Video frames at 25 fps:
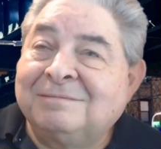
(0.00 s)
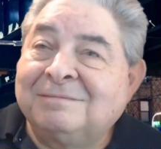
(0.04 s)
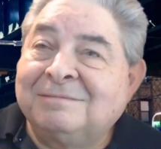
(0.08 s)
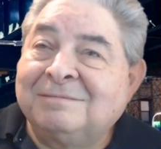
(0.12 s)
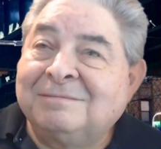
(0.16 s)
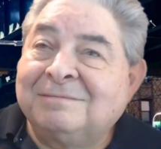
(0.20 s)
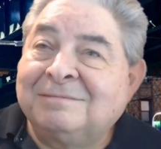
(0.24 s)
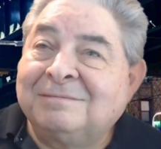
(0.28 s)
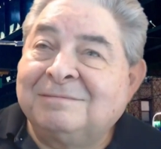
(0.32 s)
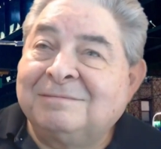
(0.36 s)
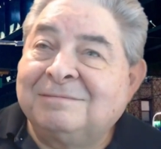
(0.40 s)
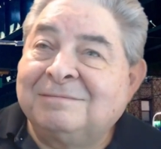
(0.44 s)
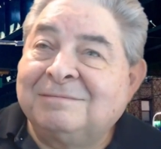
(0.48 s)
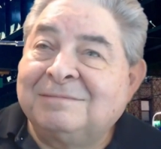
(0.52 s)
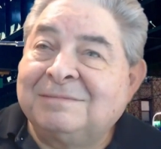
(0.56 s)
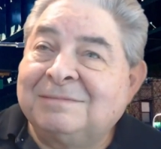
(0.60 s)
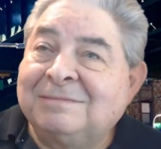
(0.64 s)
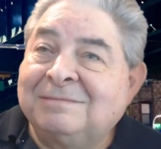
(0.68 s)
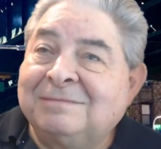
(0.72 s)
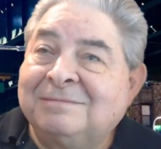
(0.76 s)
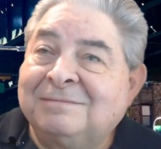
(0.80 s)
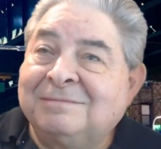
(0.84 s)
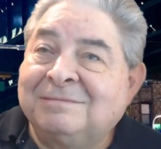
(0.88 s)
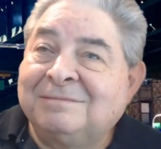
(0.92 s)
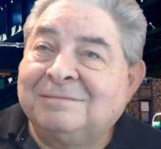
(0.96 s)

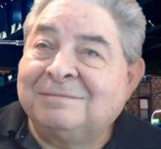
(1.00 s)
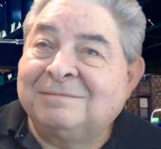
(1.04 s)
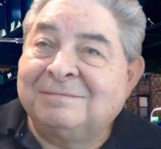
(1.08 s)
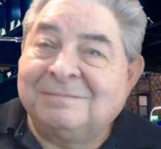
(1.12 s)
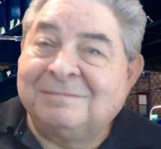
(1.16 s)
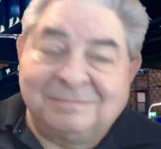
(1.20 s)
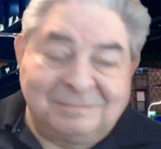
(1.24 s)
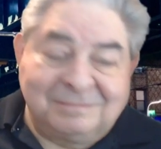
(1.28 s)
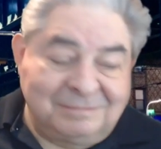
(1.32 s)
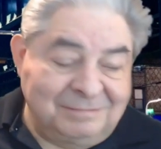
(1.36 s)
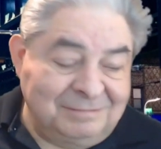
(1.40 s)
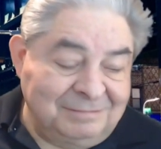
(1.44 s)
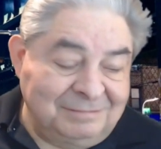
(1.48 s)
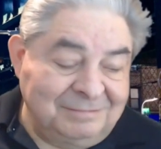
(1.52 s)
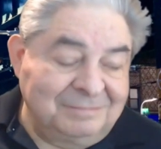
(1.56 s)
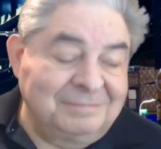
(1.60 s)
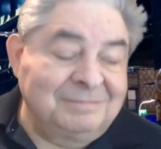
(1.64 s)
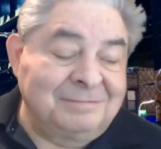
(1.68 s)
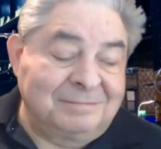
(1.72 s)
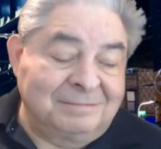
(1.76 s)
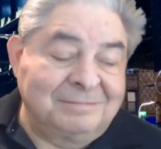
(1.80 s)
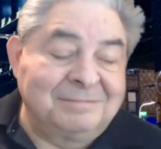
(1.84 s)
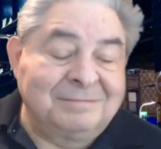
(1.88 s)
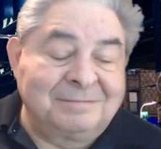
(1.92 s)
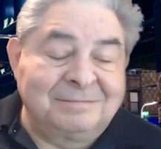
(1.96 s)

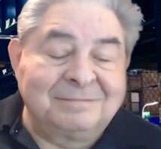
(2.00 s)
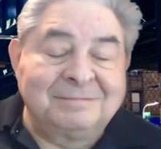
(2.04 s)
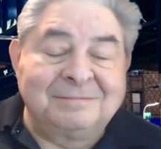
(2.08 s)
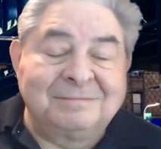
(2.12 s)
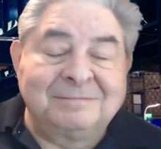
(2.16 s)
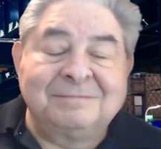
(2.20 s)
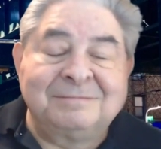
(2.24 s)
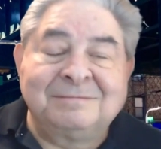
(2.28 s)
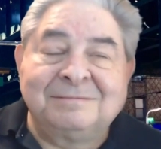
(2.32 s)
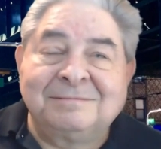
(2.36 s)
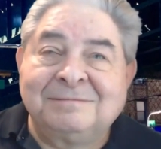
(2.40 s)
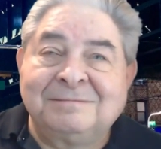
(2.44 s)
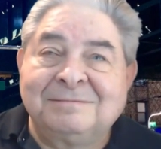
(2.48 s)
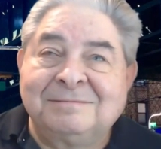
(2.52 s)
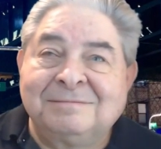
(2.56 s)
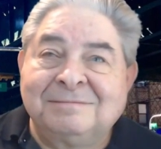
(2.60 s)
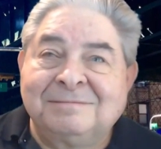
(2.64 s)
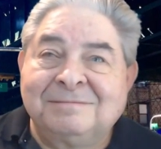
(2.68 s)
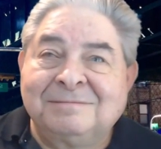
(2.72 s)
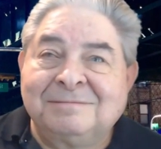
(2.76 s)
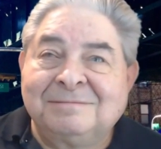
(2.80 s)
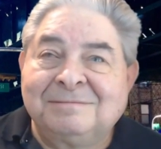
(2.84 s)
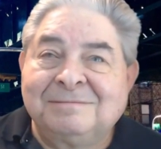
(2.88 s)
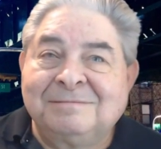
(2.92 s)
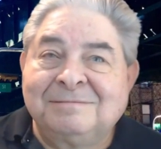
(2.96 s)

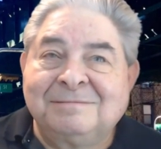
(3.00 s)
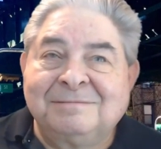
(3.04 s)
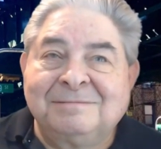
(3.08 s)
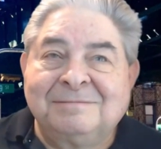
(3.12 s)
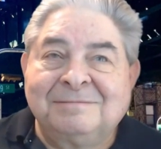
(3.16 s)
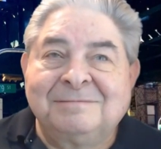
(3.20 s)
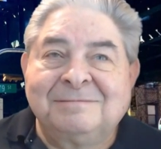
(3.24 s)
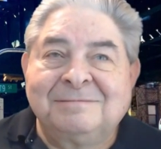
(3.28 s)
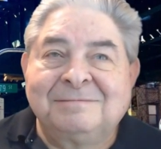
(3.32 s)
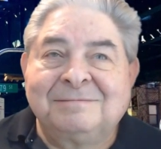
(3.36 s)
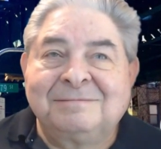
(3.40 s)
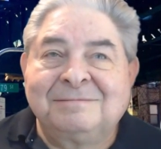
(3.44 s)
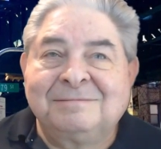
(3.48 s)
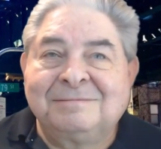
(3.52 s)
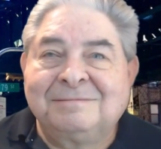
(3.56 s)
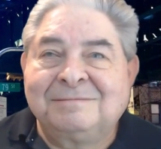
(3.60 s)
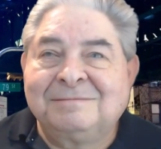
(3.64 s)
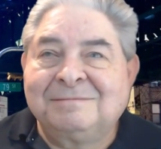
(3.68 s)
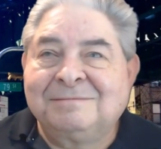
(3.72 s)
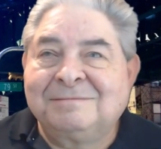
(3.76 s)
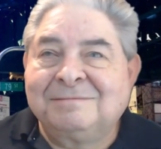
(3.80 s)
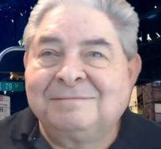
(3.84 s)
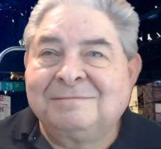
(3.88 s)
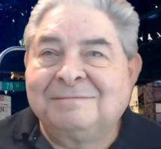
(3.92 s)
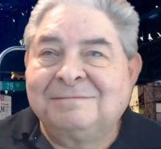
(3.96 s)

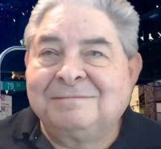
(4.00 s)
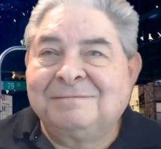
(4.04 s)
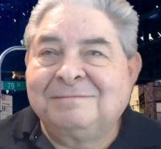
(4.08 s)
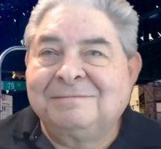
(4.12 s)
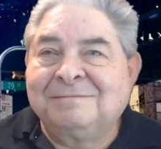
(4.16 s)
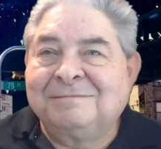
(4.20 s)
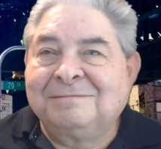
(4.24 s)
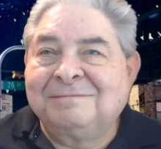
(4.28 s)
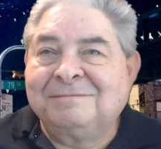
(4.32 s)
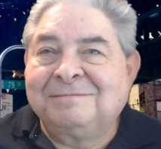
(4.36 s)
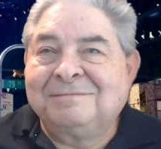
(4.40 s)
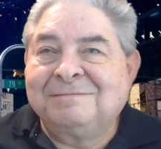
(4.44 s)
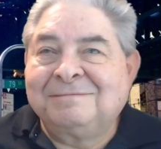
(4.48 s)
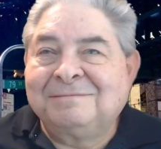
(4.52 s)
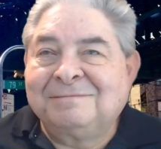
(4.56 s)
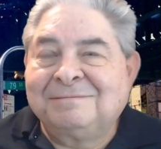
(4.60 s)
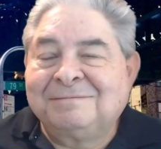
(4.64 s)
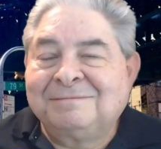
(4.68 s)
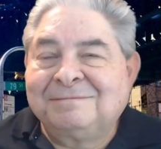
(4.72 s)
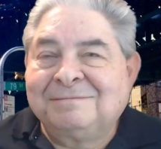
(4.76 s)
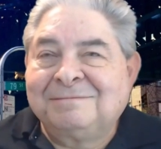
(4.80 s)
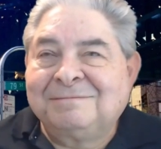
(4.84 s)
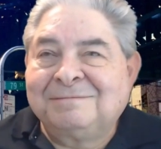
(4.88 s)
(silent)